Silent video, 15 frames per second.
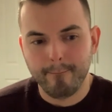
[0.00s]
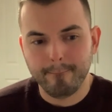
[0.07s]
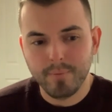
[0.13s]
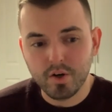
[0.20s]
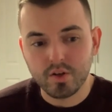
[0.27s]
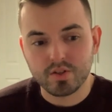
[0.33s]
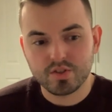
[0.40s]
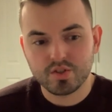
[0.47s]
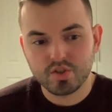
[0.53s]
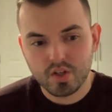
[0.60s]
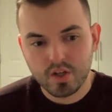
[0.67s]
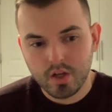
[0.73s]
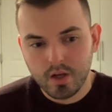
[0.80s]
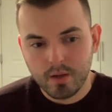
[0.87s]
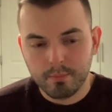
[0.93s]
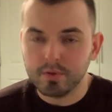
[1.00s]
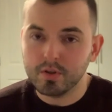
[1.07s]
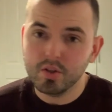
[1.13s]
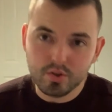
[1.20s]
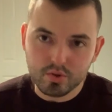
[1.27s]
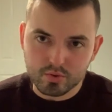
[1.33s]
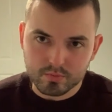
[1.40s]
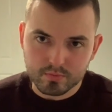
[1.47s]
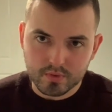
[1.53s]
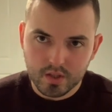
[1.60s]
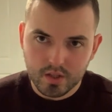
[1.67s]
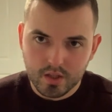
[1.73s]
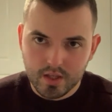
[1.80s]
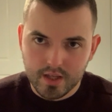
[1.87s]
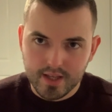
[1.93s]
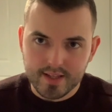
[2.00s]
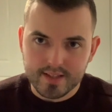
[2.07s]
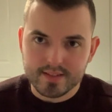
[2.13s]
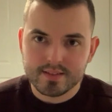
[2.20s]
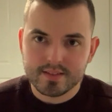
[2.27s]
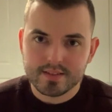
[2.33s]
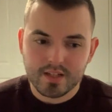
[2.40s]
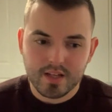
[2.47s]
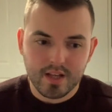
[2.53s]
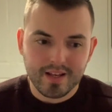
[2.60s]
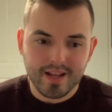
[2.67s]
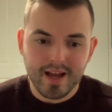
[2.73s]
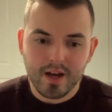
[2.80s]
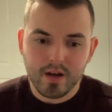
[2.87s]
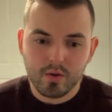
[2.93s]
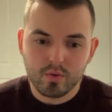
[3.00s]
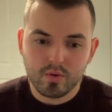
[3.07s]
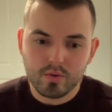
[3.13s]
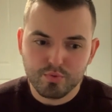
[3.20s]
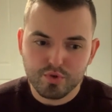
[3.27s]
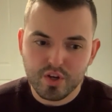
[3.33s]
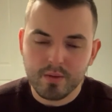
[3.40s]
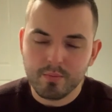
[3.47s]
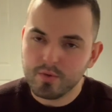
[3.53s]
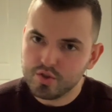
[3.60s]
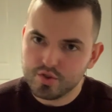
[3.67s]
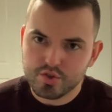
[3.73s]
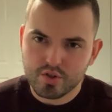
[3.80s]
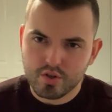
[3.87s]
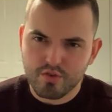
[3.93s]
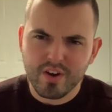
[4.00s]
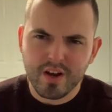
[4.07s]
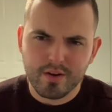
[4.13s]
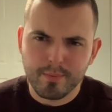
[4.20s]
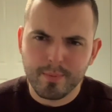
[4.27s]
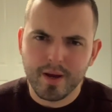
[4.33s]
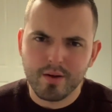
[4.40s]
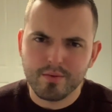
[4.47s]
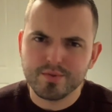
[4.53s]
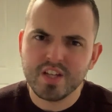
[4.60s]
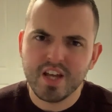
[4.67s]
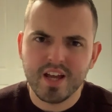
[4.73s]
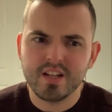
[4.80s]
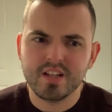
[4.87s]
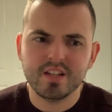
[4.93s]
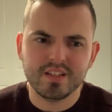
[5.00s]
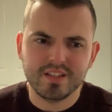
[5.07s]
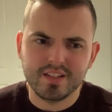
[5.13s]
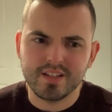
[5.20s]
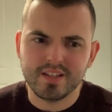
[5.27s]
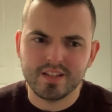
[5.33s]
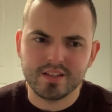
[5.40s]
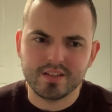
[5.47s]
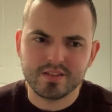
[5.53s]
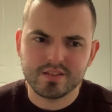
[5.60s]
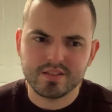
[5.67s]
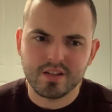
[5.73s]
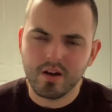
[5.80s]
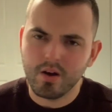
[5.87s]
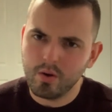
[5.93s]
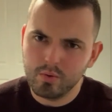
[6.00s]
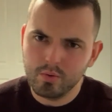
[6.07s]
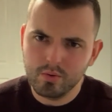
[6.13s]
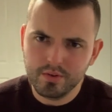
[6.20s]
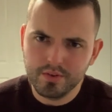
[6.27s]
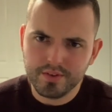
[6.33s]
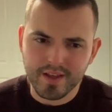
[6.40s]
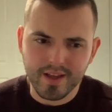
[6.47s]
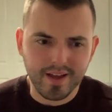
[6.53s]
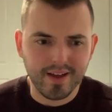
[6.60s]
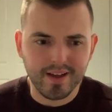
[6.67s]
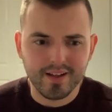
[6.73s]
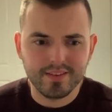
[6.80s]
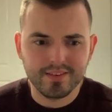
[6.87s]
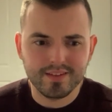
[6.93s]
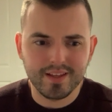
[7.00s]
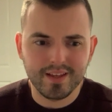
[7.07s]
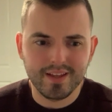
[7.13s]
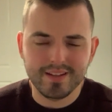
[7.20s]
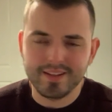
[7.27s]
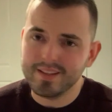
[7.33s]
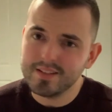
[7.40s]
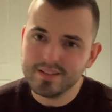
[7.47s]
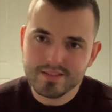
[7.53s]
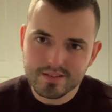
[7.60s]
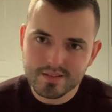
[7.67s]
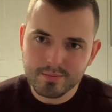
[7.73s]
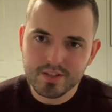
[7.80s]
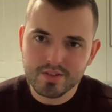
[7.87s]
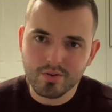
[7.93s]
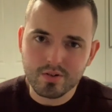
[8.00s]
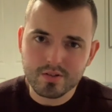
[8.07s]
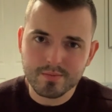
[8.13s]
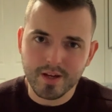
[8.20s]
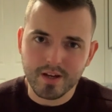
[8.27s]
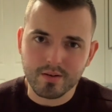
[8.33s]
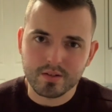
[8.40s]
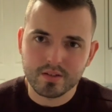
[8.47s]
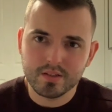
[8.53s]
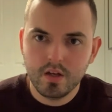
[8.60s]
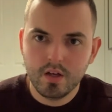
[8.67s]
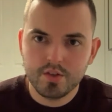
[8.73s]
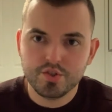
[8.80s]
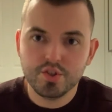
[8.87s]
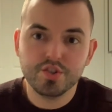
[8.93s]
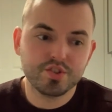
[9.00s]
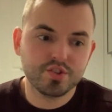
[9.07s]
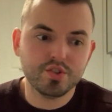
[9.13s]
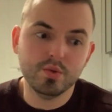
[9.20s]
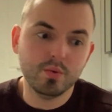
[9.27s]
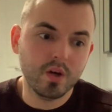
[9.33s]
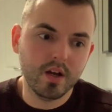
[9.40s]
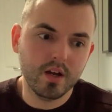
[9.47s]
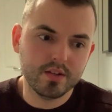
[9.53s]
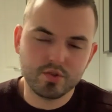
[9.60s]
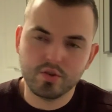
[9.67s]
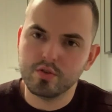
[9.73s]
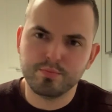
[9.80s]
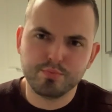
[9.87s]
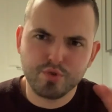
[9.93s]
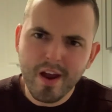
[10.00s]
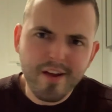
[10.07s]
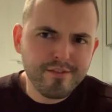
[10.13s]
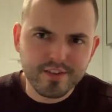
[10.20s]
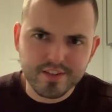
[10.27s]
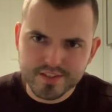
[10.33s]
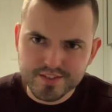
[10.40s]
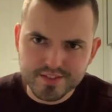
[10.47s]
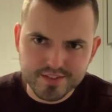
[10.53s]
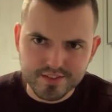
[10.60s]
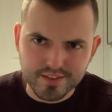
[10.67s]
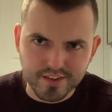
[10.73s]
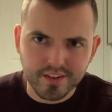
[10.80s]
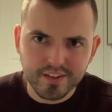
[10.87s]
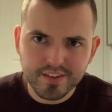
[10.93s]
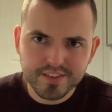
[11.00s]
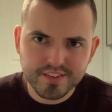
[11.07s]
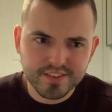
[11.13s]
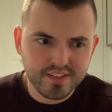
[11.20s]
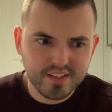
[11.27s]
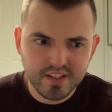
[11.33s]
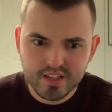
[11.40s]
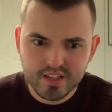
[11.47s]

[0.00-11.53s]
But Bloom is now pretty much around about 10 years old and it needed to be talked about. Just to uh, sort of preface this,